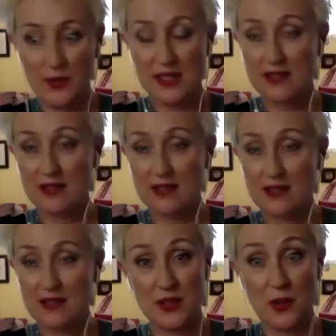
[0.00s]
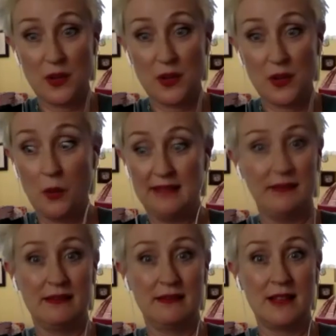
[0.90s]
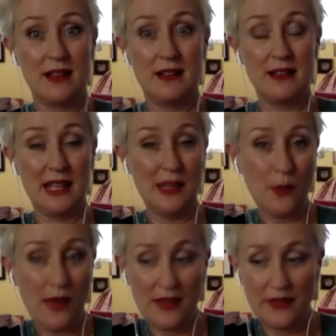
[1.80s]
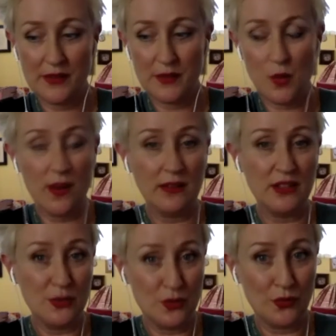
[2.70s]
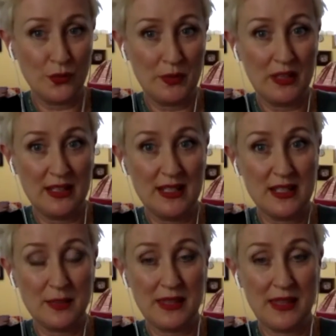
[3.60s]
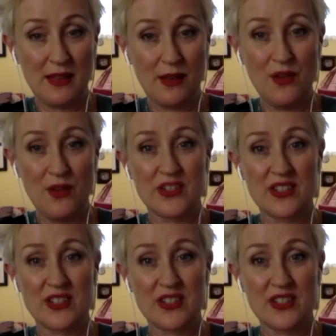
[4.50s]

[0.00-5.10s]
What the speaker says: a complete heat wave, and quite unusual for Berlin to be that hot.